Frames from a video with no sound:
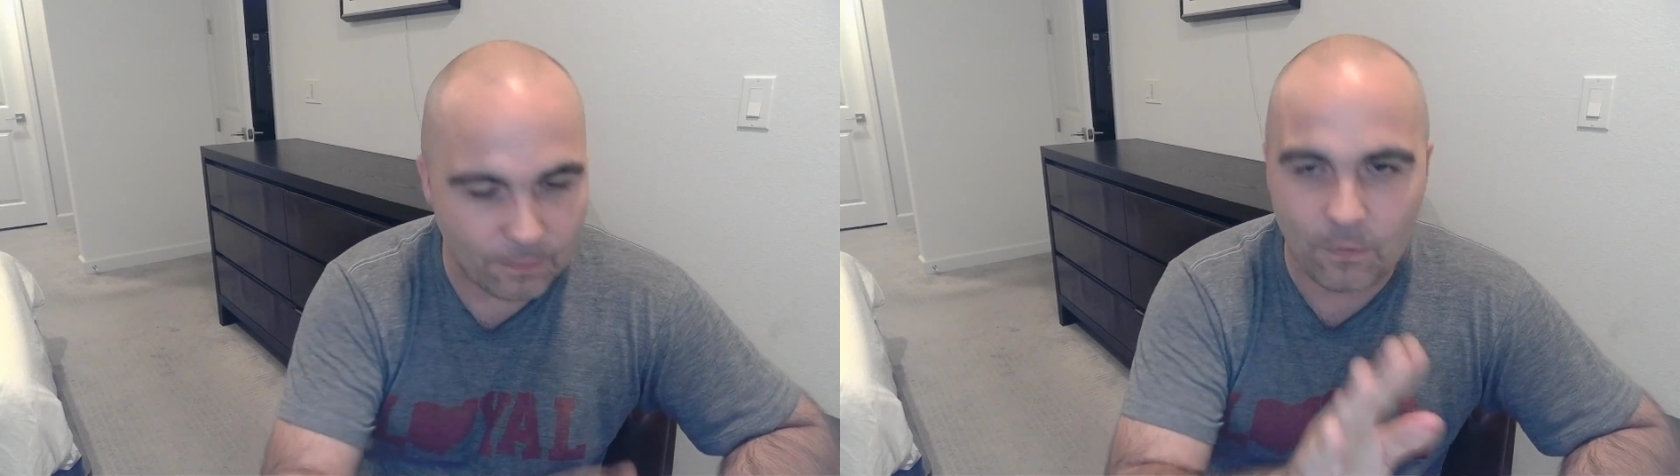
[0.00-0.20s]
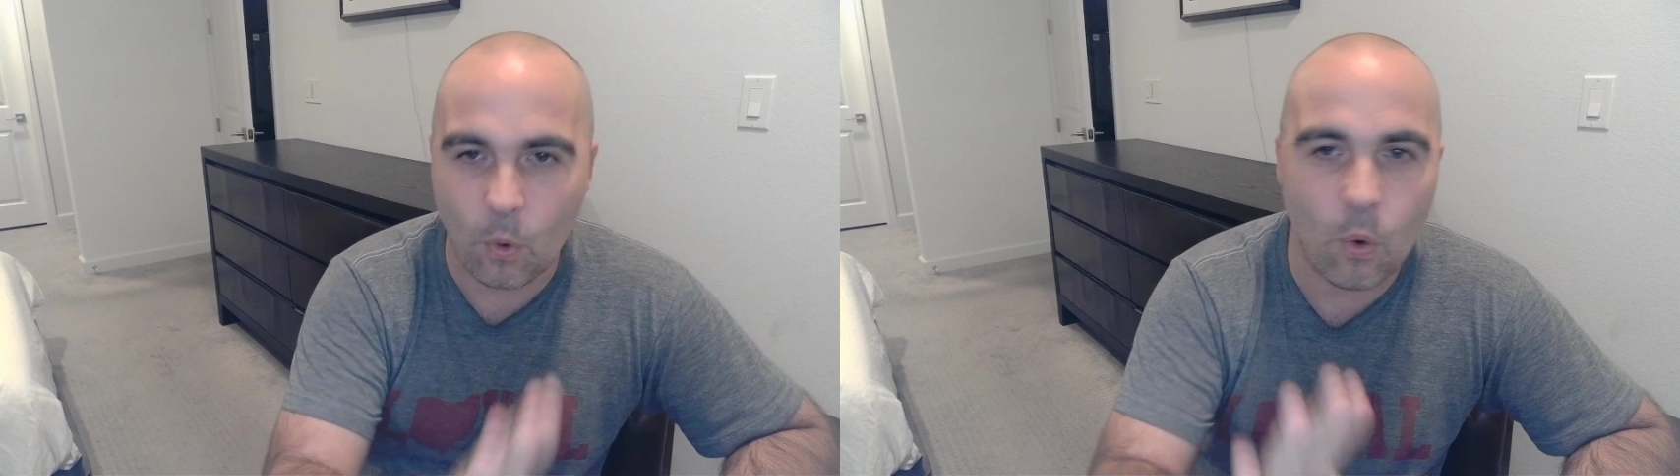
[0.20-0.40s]

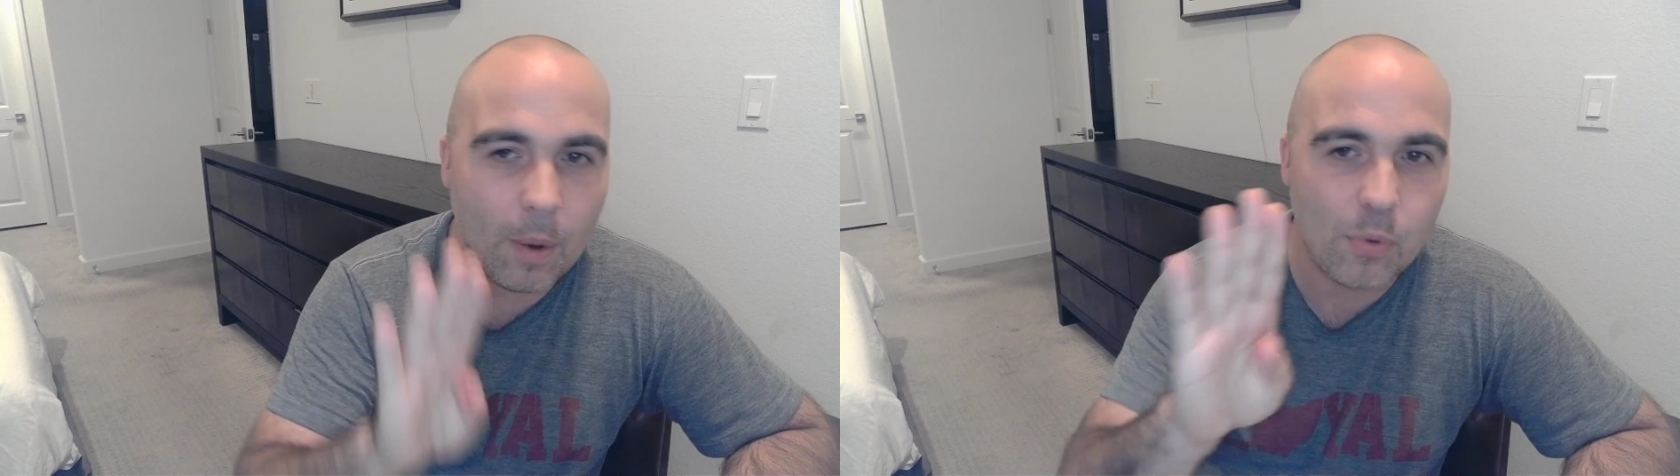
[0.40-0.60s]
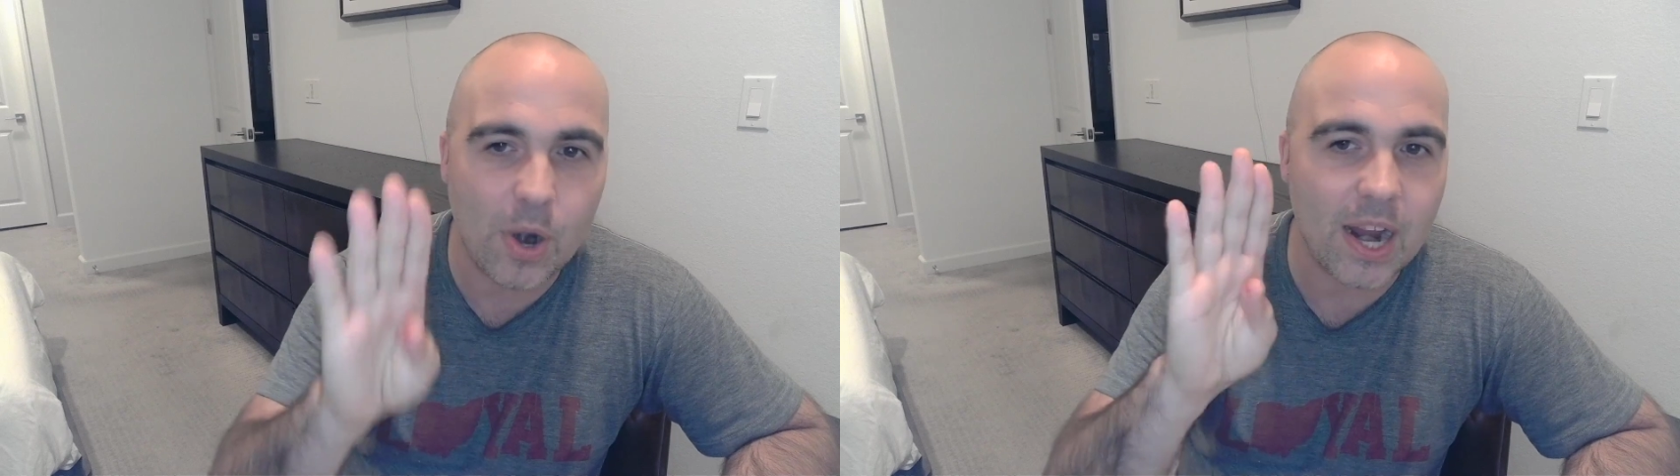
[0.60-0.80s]

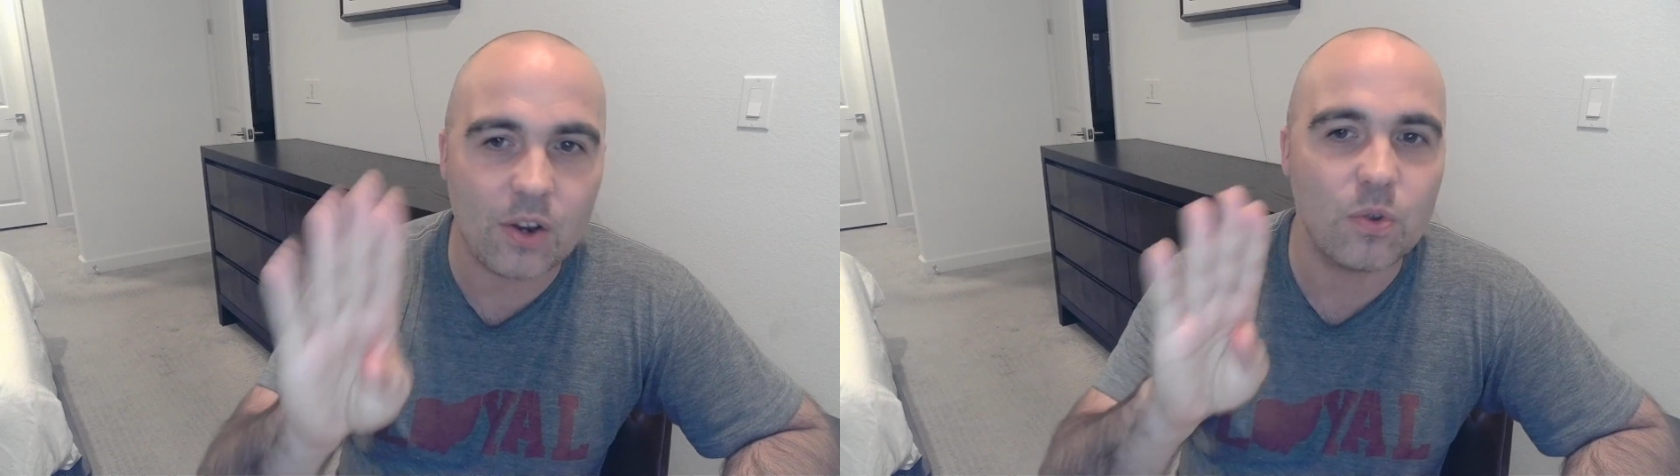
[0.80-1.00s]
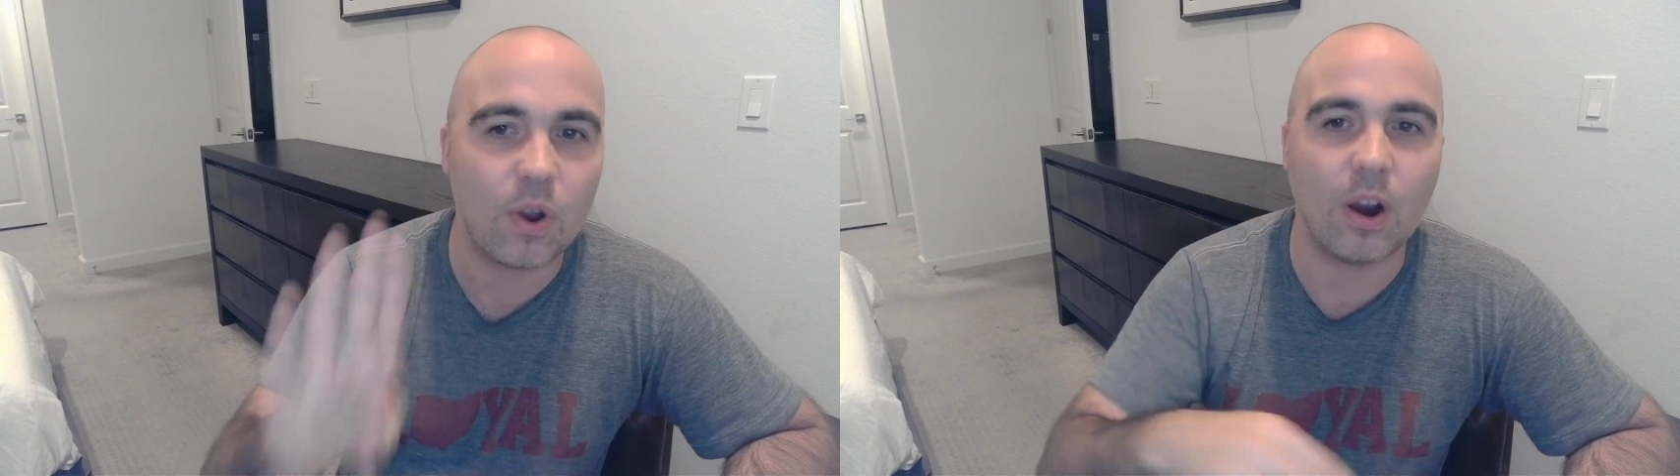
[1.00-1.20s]
four brand
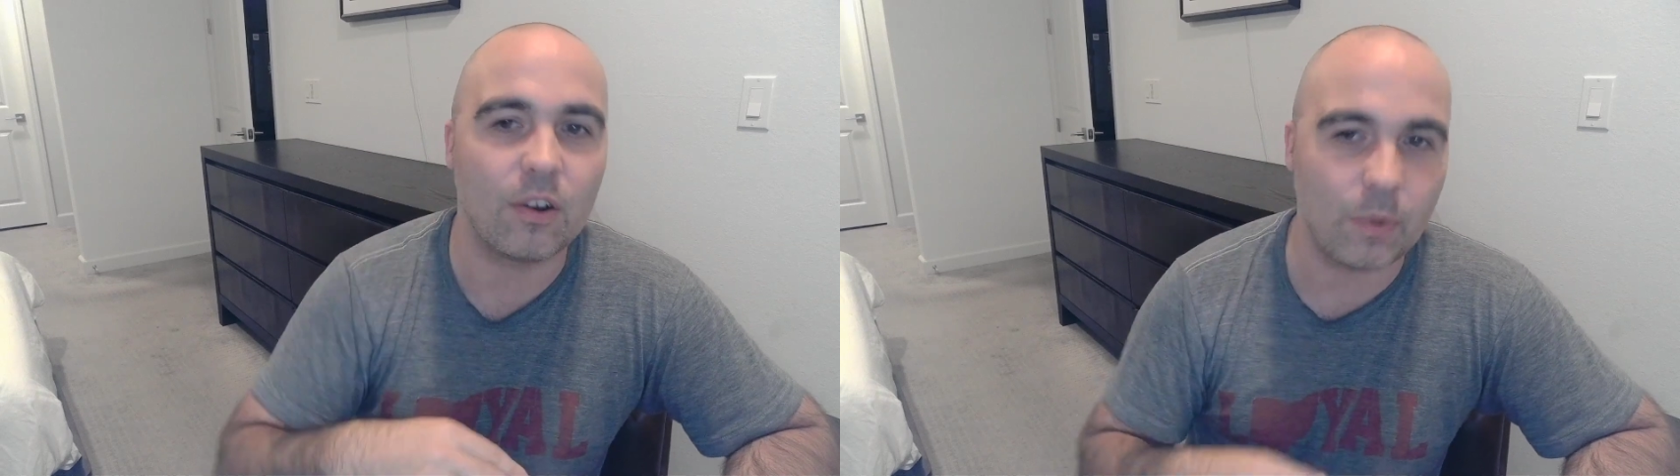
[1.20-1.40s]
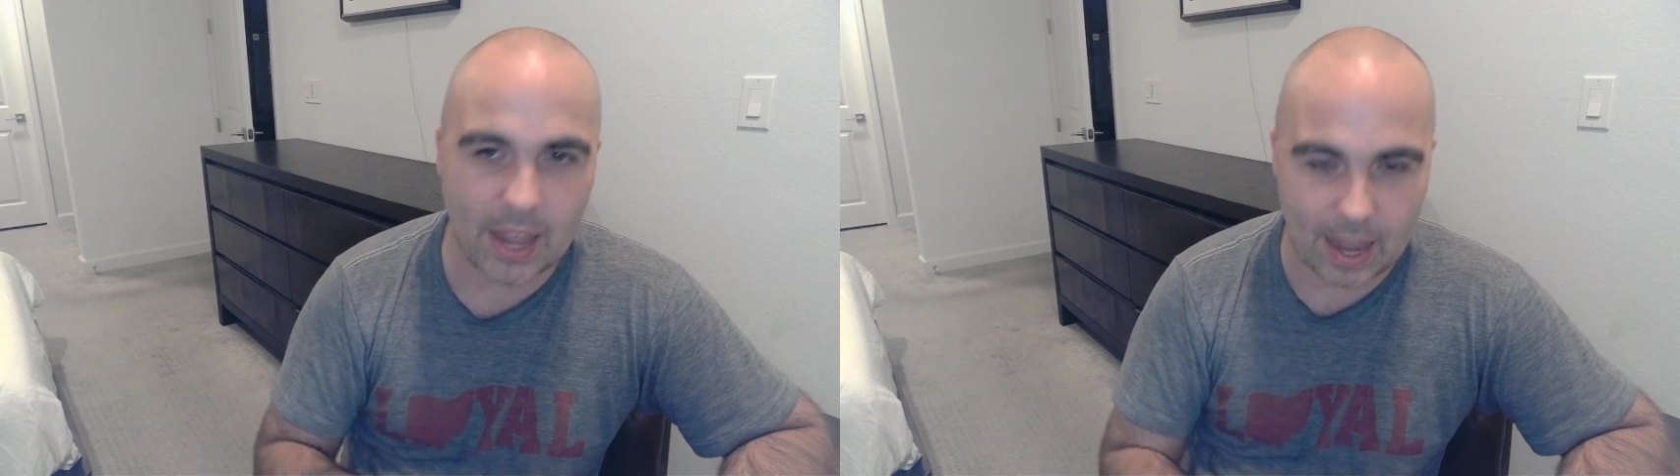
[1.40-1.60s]
new
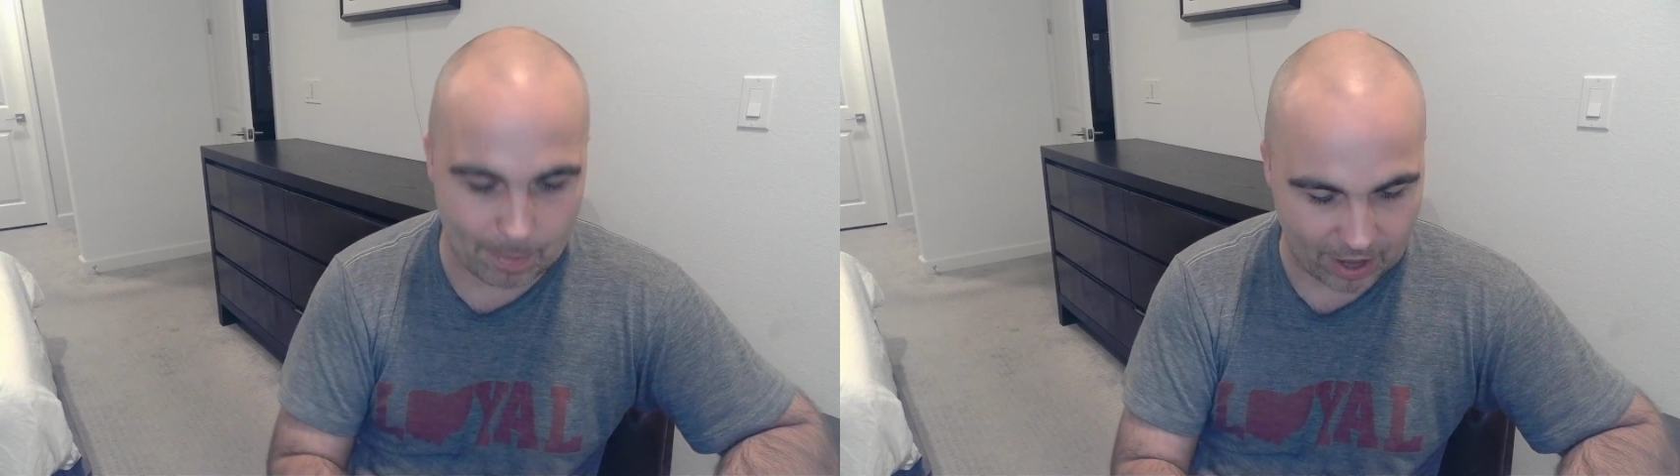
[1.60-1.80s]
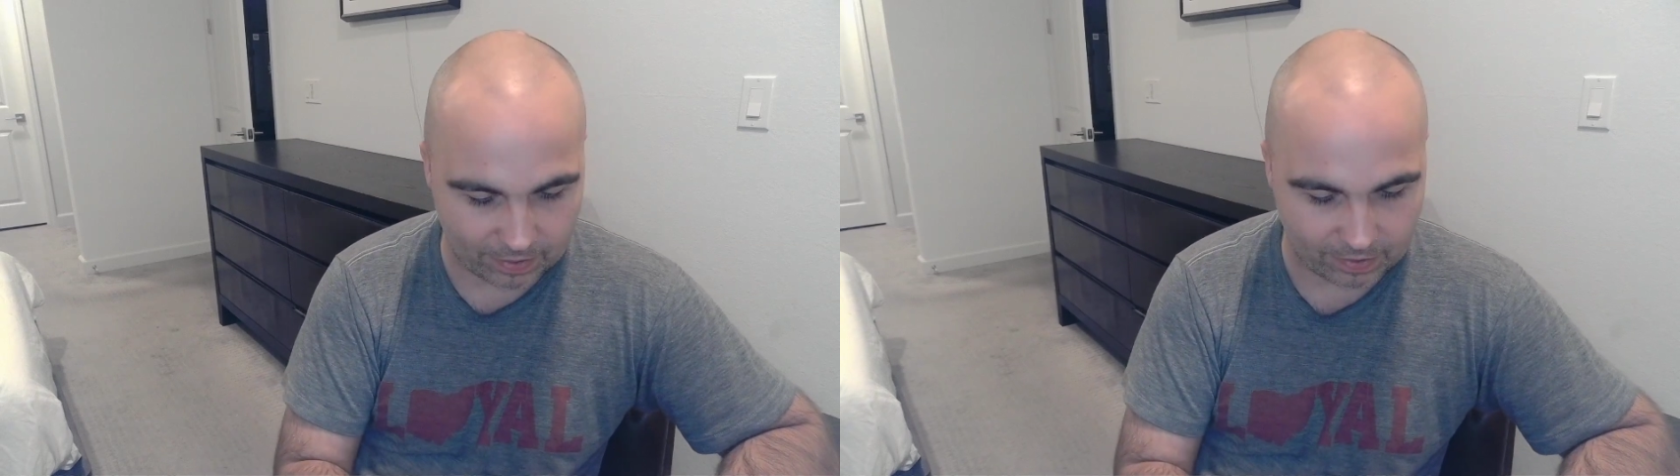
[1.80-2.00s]
cards with
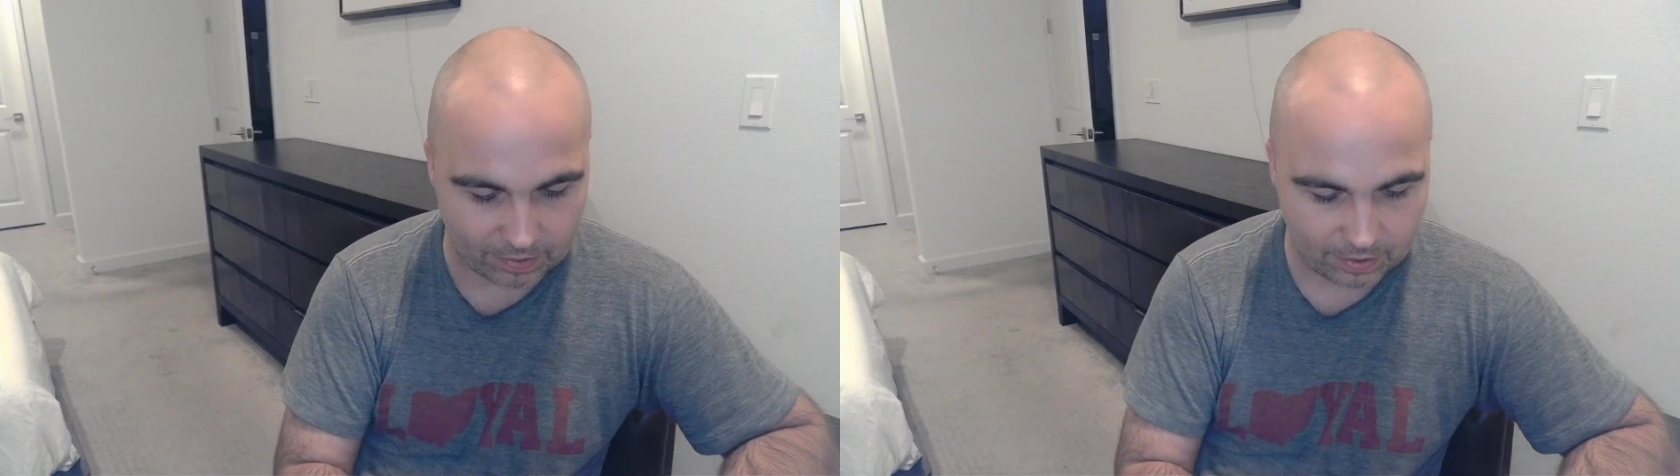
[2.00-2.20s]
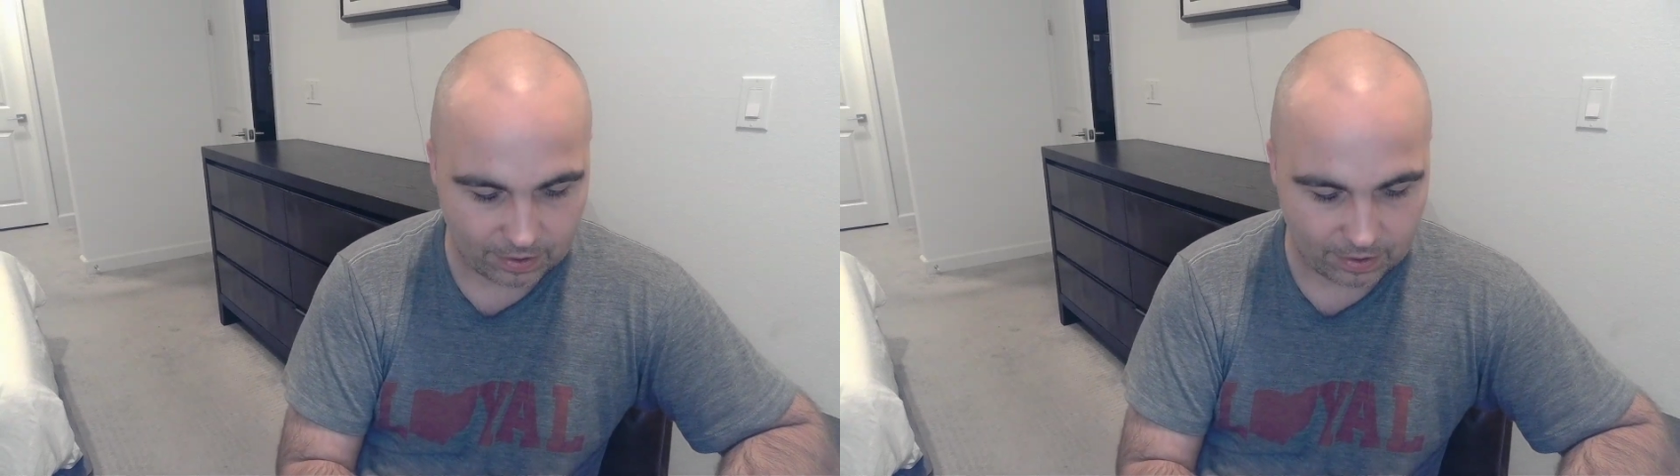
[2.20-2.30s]
Amex.